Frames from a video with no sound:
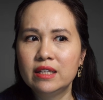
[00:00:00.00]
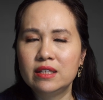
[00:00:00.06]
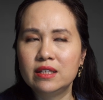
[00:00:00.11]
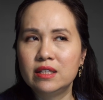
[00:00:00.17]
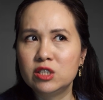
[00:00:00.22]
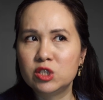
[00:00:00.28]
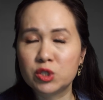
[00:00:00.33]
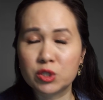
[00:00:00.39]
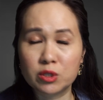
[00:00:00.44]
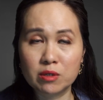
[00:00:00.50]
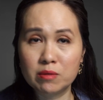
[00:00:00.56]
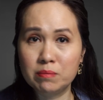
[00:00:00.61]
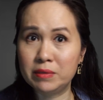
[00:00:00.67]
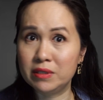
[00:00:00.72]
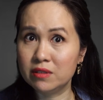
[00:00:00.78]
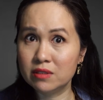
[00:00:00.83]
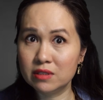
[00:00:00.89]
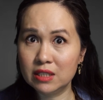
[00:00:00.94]
the
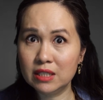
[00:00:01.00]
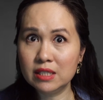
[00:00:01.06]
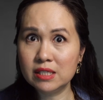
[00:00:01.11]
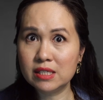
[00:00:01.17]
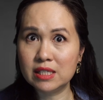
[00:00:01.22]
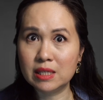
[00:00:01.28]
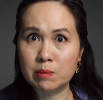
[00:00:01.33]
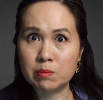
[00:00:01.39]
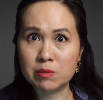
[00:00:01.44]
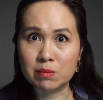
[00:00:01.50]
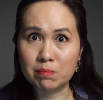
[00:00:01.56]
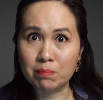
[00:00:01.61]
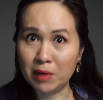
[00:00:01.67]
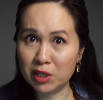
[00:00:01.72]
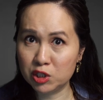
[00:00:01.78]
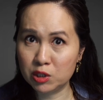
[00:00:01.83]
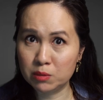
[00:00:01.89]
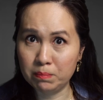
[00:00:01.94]
durability seems
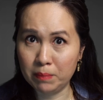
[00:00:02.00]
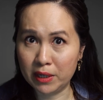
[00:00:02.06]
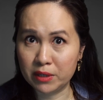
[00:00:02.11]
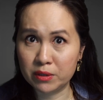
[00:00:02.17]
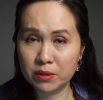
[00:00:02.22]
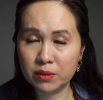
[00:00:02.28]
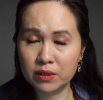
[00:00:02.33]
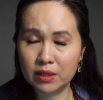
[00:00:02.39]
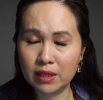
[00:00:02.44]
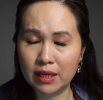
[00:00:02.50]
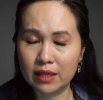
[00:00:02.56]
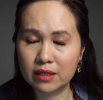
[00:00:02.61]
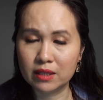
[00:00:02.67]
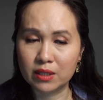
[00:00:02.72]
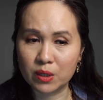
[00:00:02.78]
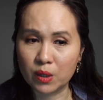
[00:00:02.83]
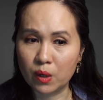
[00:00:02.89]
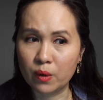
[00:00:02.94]
much better than
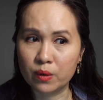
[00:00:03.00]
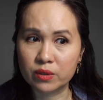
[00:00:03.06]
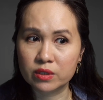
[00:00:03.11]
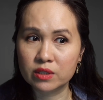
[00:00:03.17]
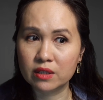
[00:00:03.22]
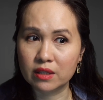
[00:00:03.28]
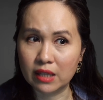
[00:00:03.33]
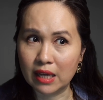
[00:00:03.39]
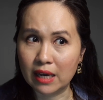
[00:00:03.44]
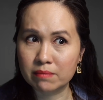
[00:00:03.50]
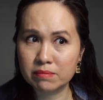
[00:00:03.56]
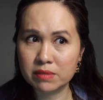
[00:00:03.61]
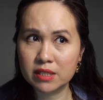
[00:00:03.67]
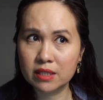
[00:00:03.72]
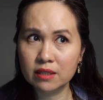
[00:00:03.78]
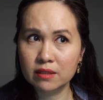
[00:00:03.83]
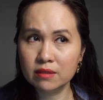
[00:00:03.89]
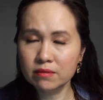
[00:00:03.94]
the current
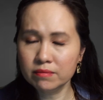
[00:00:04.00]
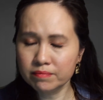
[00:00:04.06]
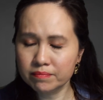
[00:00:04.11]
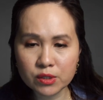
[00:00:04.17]
lambskin.